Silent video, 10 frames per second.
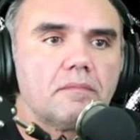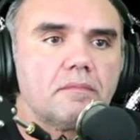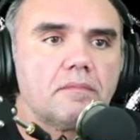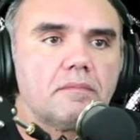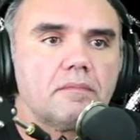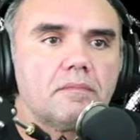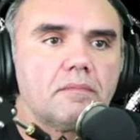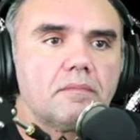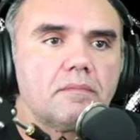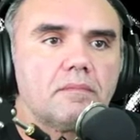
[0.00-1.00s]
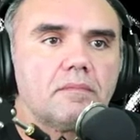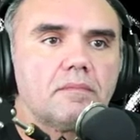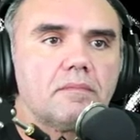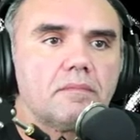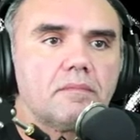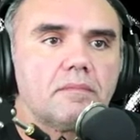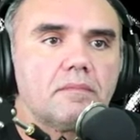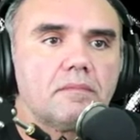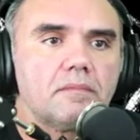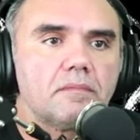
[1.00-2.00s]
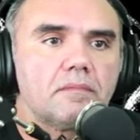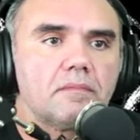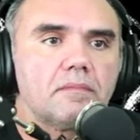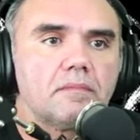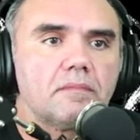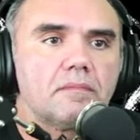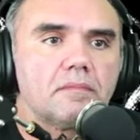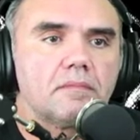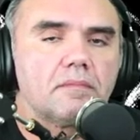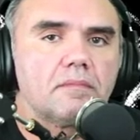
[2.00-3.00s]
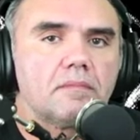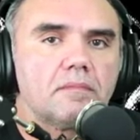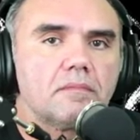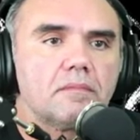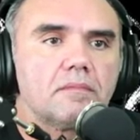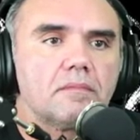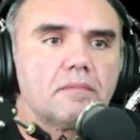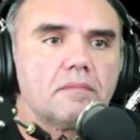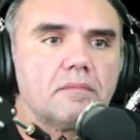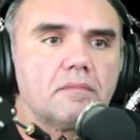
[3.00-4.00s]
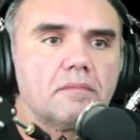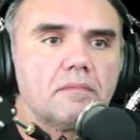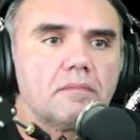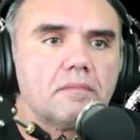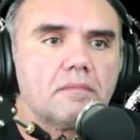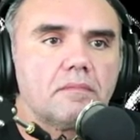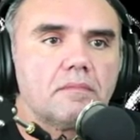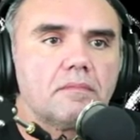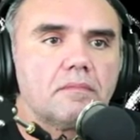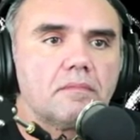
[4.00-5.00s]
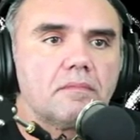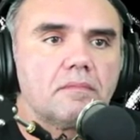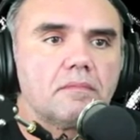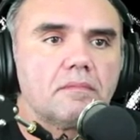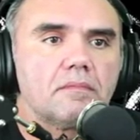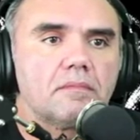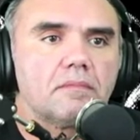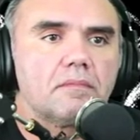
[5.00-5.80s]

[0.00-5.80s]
(silent)